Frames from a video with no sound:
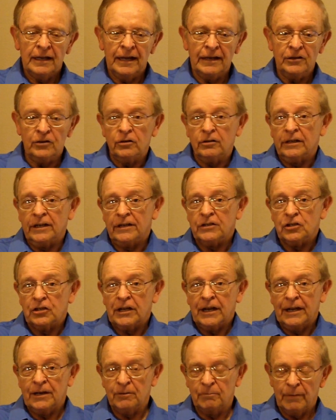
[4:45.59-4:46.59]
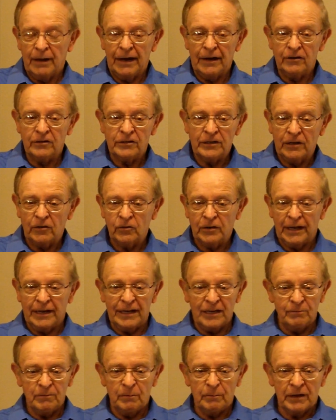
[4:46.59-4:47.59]
and you're an educated buyer, you say,
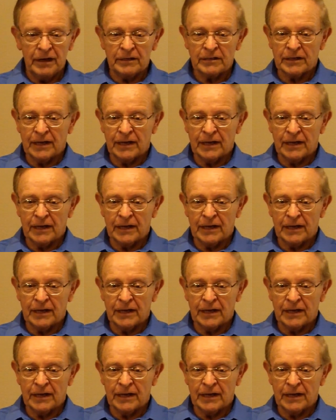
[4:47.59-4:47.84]
okay, give me my